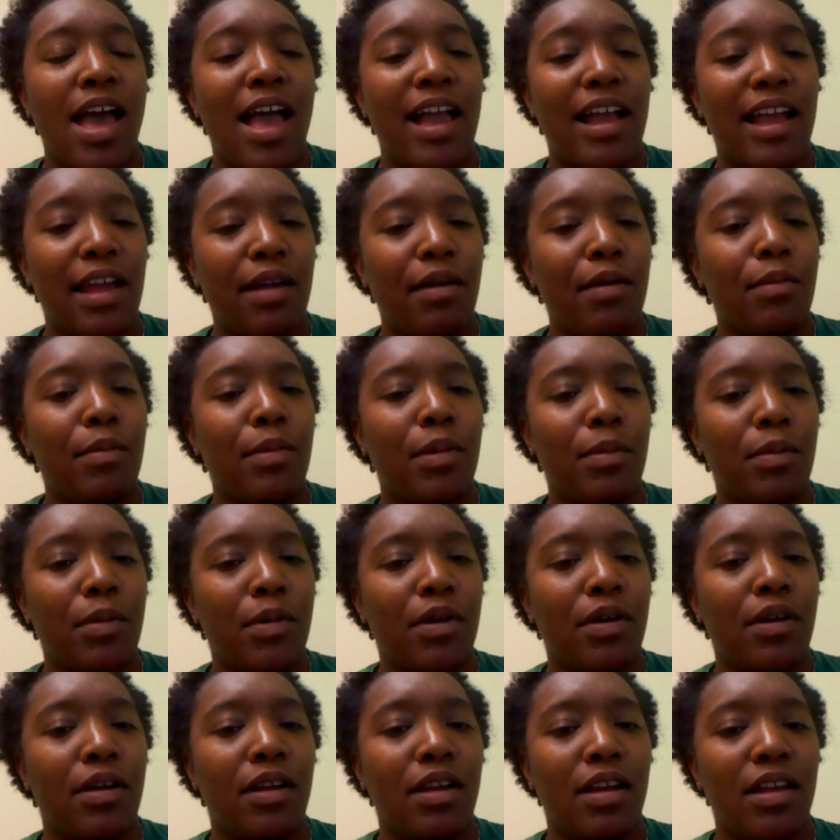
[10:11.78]
I can't
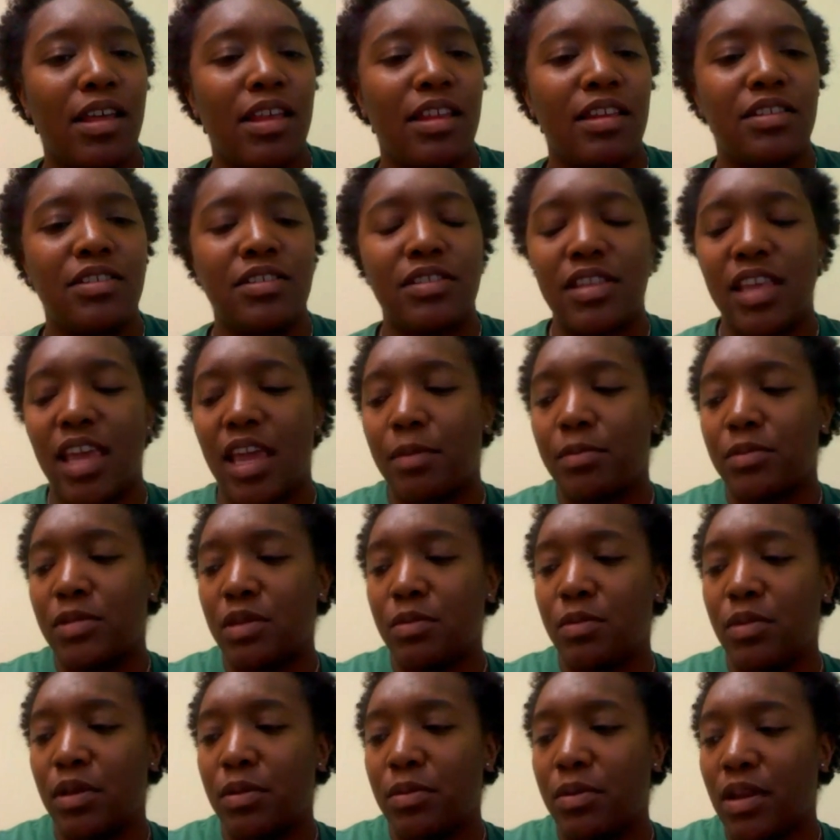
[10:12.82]
remember. It just came
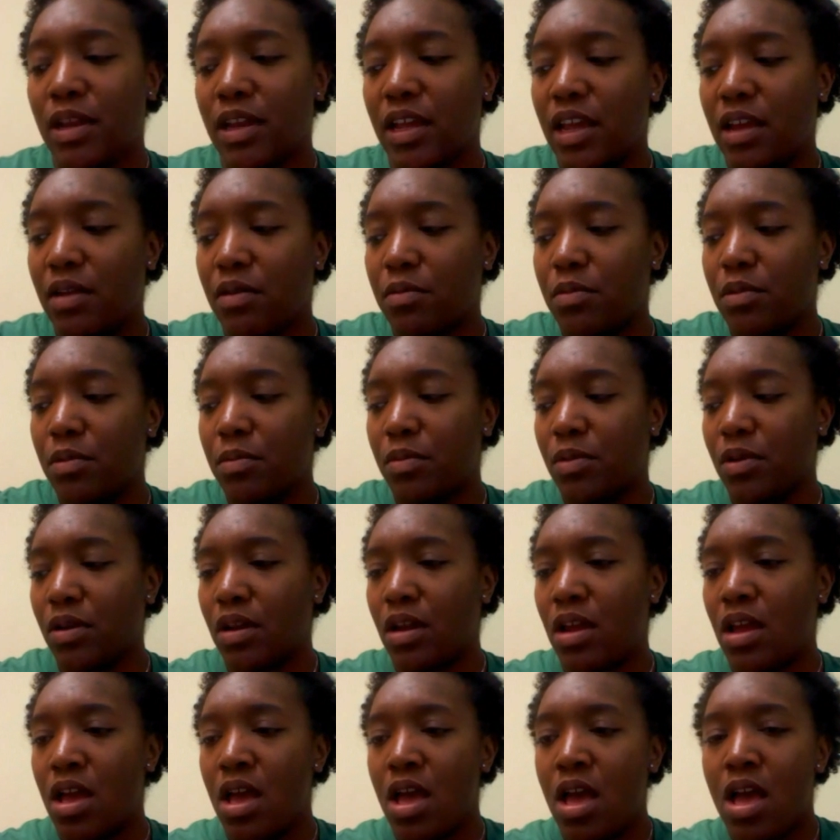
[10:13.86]
to me, but I can't
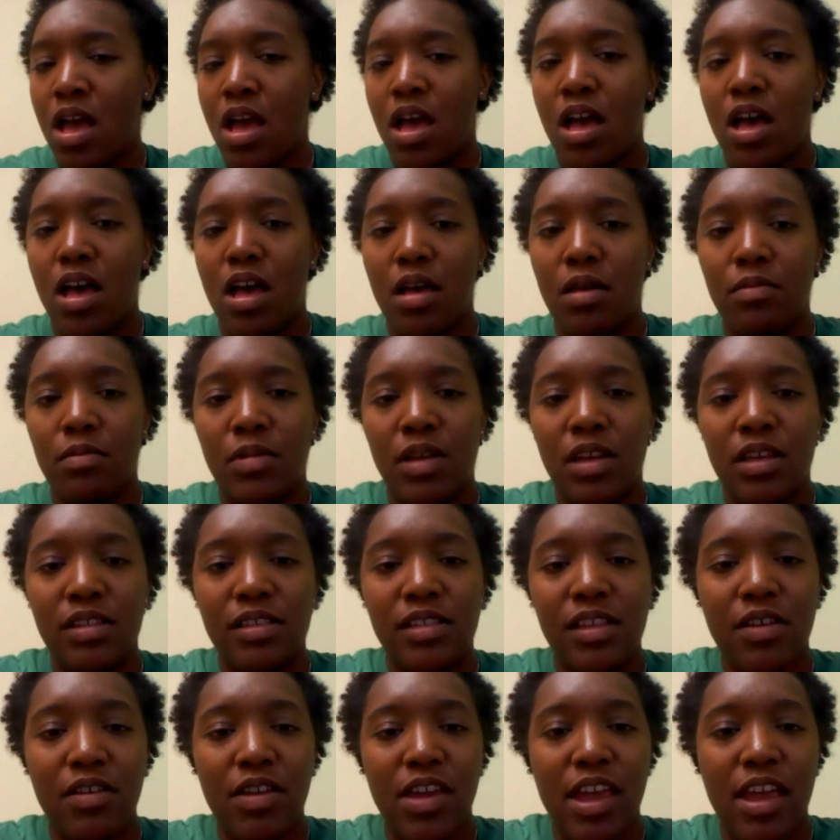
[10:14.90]
remember.
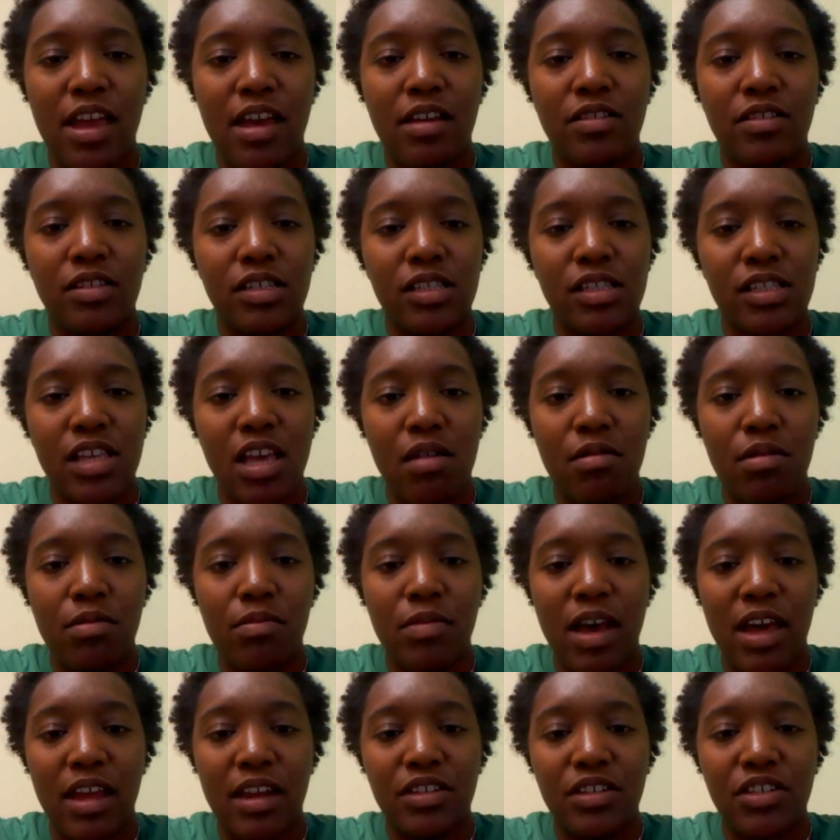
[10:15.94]
So yeah, just
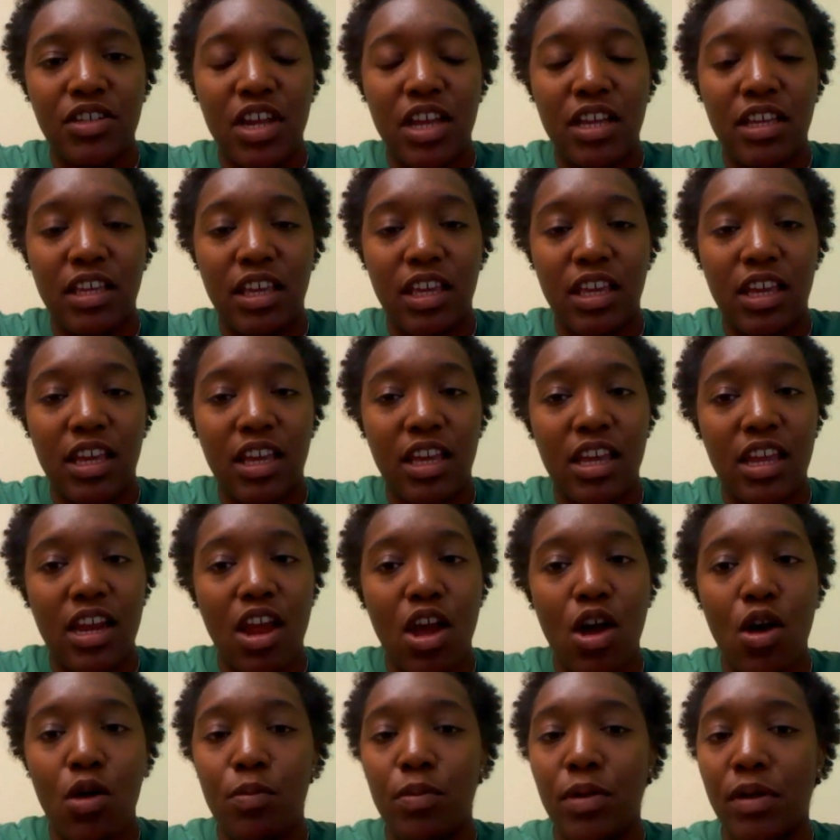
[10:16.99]
coming by to check in.
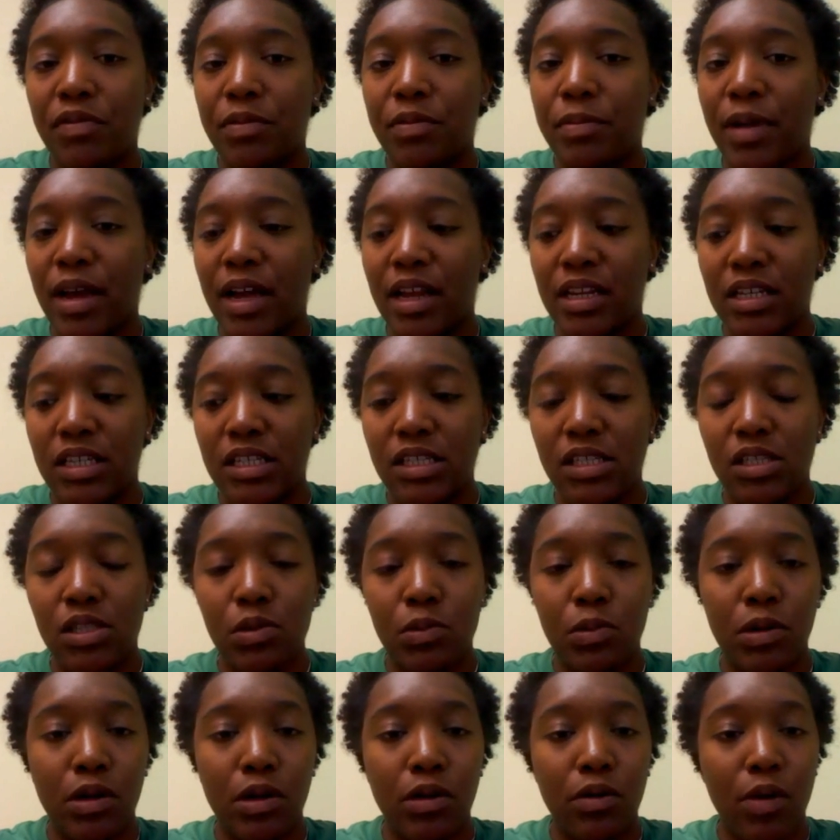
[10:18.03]
I hope everybody is
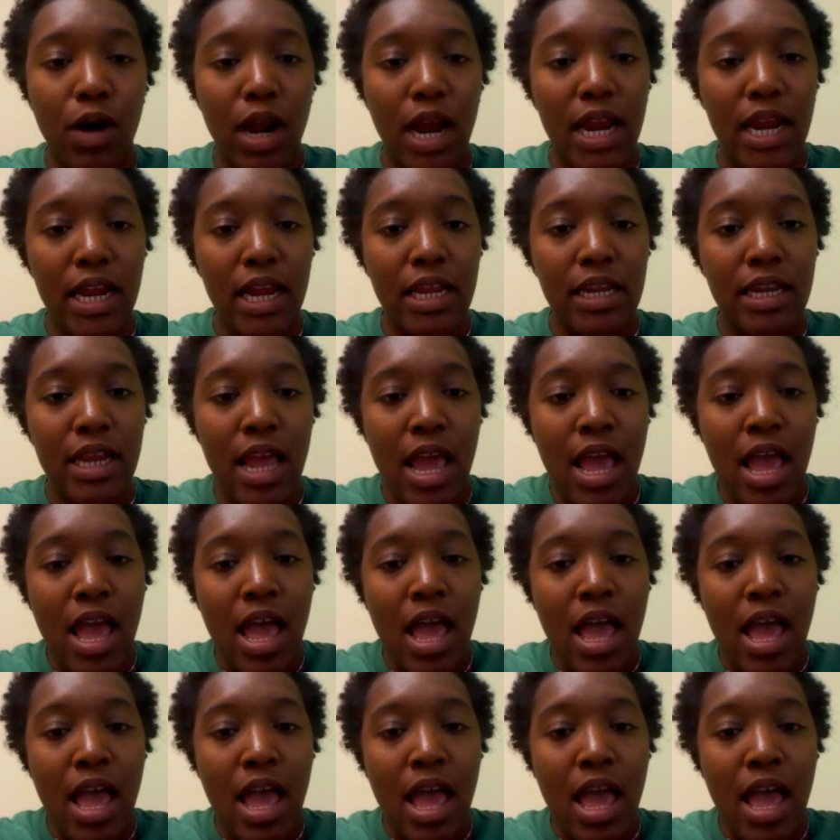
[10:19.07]
doing great.